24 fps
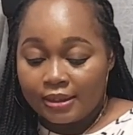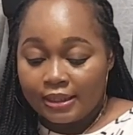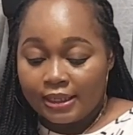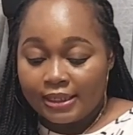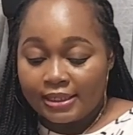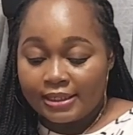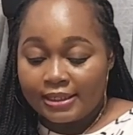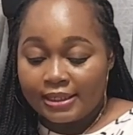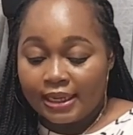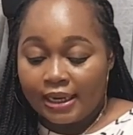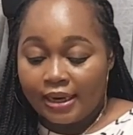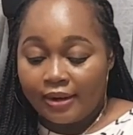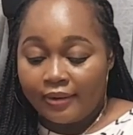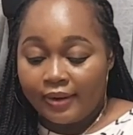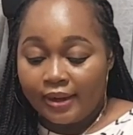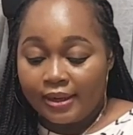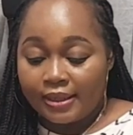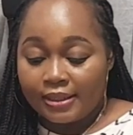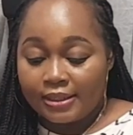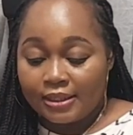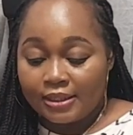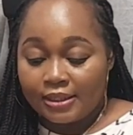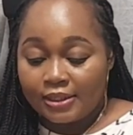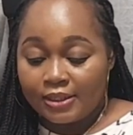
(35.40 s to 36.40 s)
let's get right
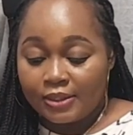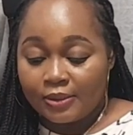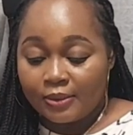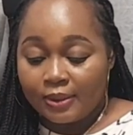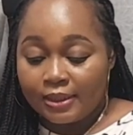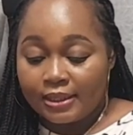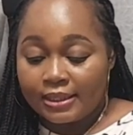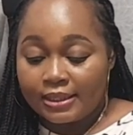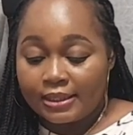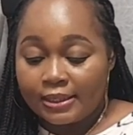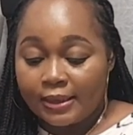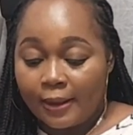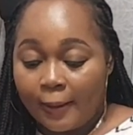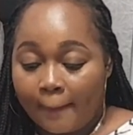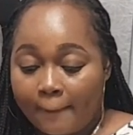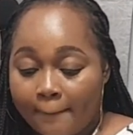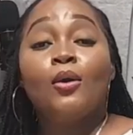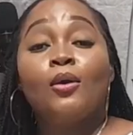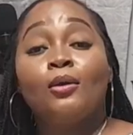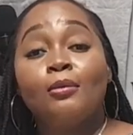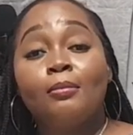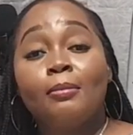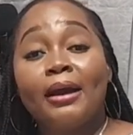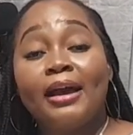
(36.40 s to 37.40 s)
into it
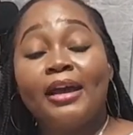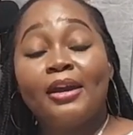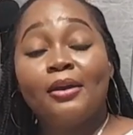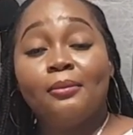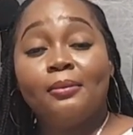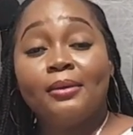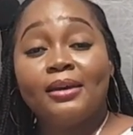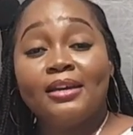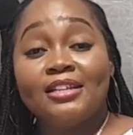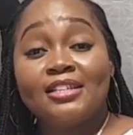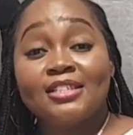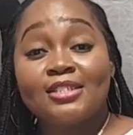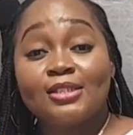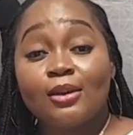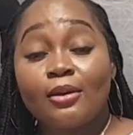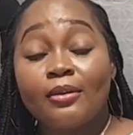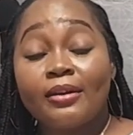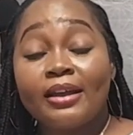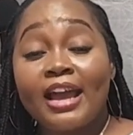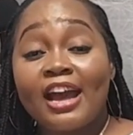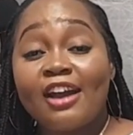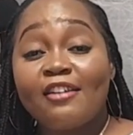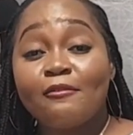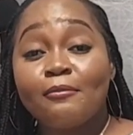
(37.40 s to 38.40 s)
oh by the way
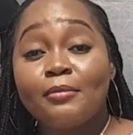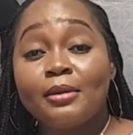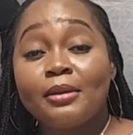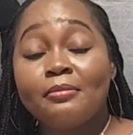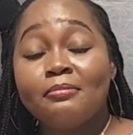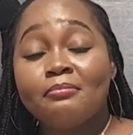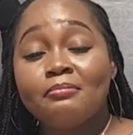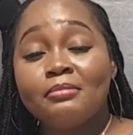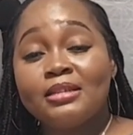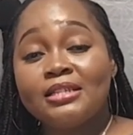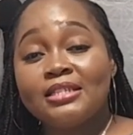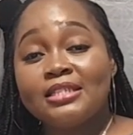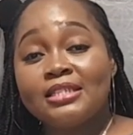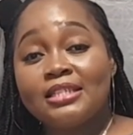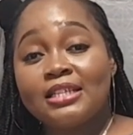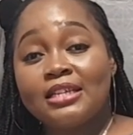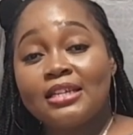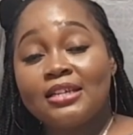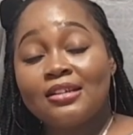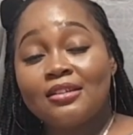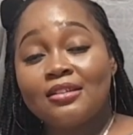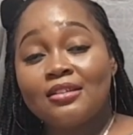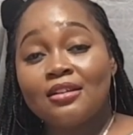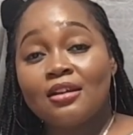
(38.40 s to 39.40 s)
sorry i've been
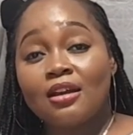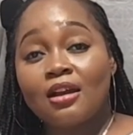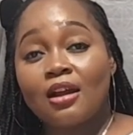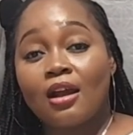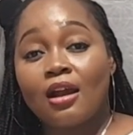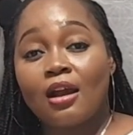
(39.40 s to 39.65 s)
missing